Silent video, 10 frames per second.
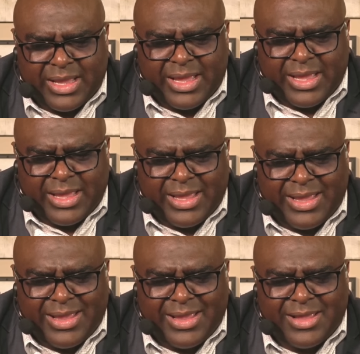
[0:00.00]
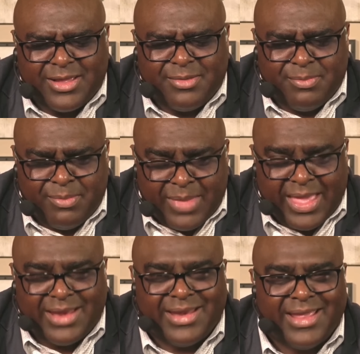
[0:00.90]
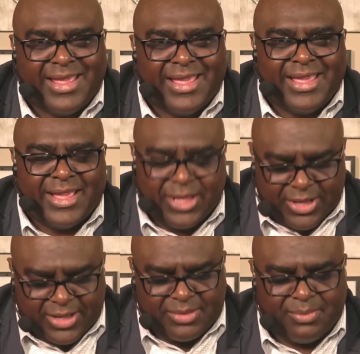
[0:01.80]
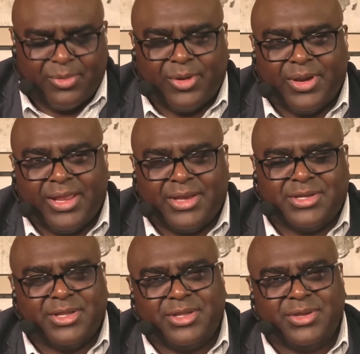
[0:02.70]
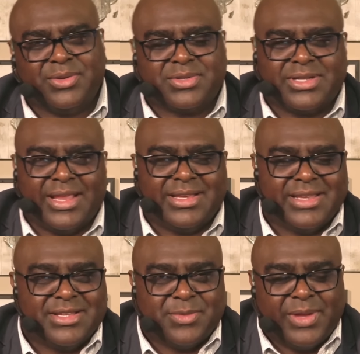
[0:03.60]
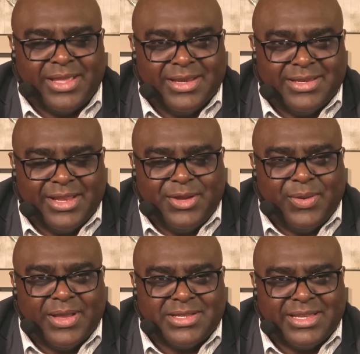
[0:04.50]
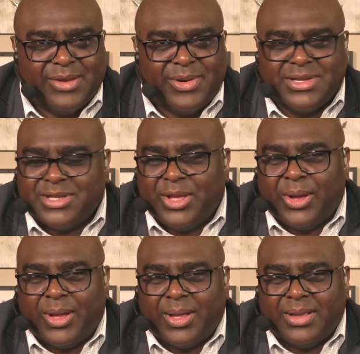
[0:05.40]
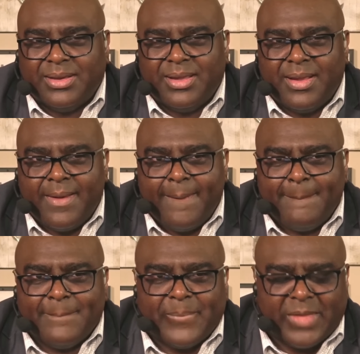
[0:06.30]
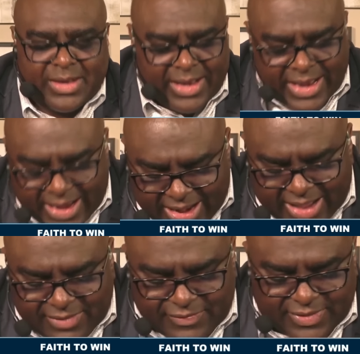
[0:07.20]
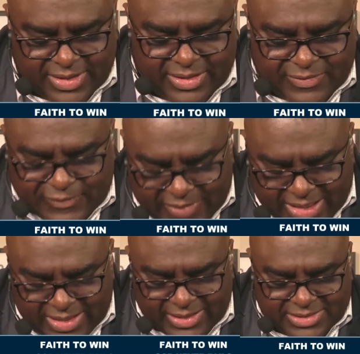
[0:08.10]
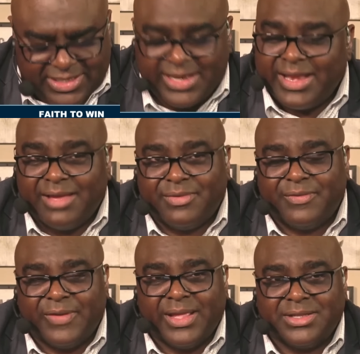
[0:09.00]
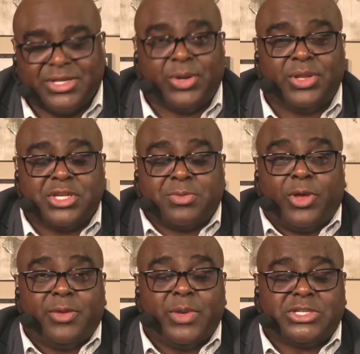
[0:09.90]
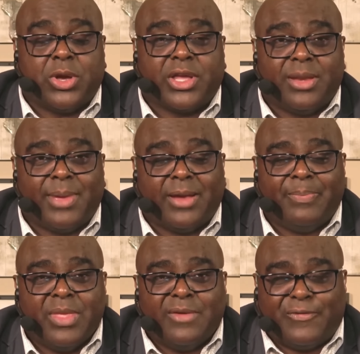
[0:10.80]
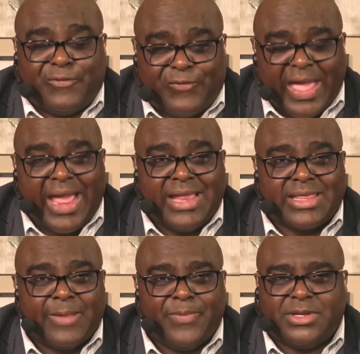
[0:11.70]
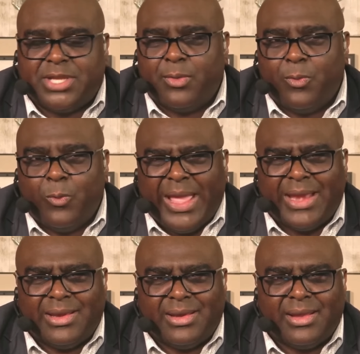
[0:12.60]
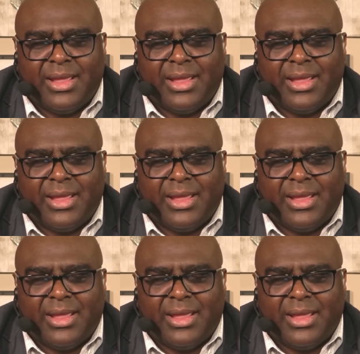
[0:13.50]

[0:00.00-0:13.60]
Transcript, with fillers: amen. Good morning to you, saints, as we continue our series, God Never Fails. He never fails. And on this morning, we're talking about faith to win.